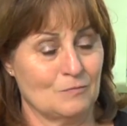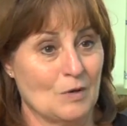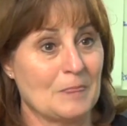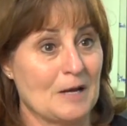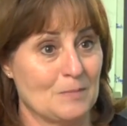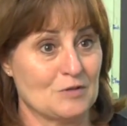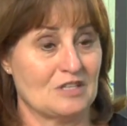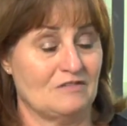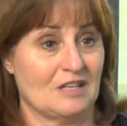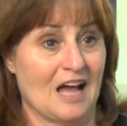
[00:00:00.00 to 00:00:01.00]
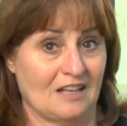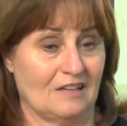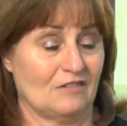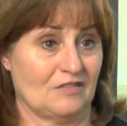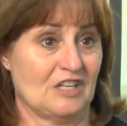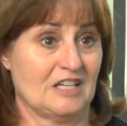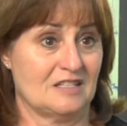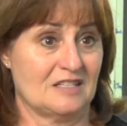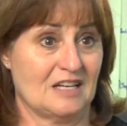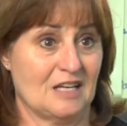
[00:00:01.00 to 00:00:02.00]
what they perceived high level of
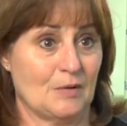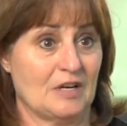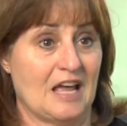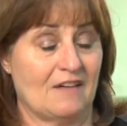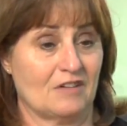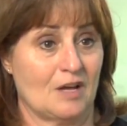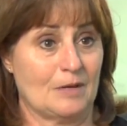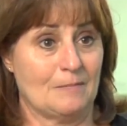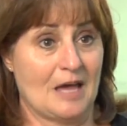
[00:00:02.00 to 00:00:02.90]
needs that he would have coming